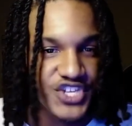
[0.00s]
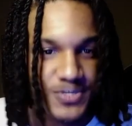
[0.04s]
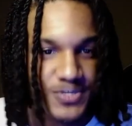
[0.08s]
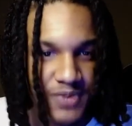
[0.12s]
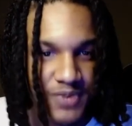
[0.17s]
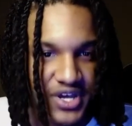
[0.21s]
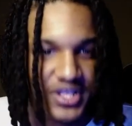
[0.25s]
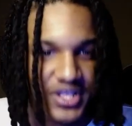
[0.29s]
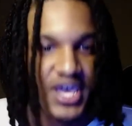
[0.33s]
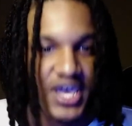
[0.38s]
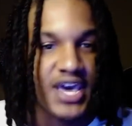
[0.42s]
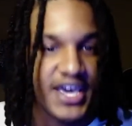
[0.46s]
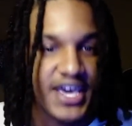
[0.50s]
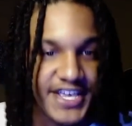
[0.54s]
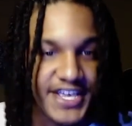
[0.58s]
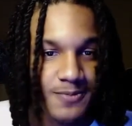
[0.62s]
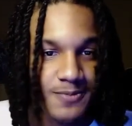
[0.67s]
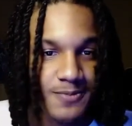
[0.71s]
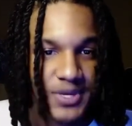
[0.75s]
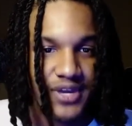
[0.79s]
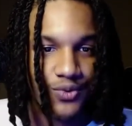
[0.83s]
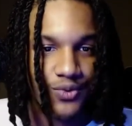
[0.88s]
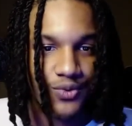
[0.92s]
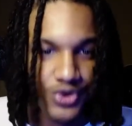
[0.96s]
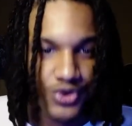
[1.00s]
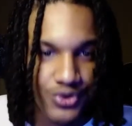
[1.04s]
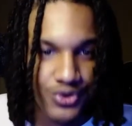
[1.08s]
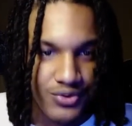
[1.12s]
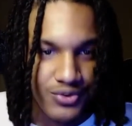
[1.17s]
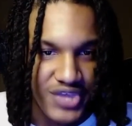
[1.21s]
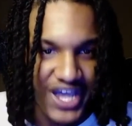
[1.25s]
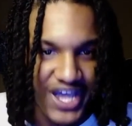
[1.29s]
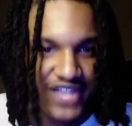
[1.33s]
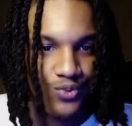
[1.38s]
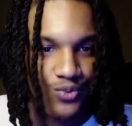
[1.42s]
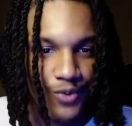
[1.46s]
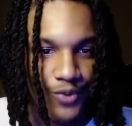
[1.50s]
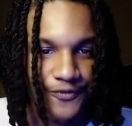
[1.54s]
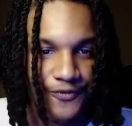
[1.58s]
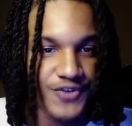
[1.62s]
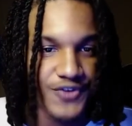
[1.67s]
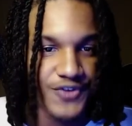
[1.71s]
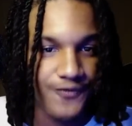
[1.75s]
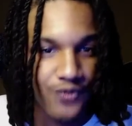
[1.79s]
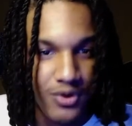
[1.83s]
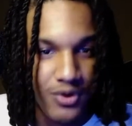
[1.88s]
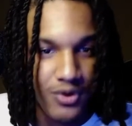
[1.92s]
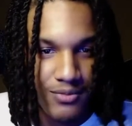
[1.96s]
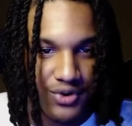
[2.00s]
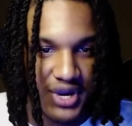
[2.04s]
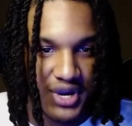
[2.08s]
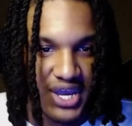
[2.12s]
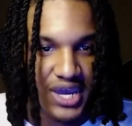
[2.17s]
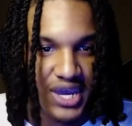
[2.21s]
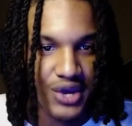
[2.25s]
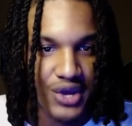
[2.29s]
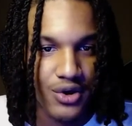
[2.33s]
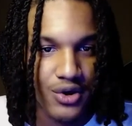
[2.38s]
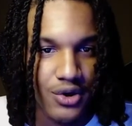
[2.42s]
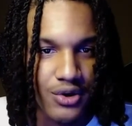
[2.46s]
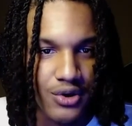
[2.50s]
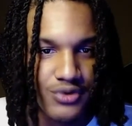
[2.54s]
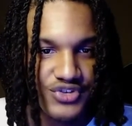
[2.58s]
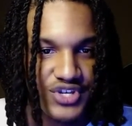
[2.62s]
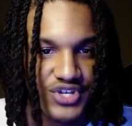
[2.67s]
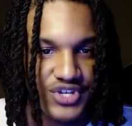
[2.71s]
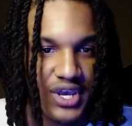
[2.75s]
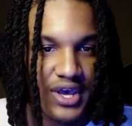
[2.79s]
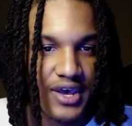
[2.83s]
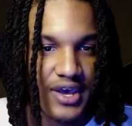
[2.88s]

but he's being reunited with his former head coach.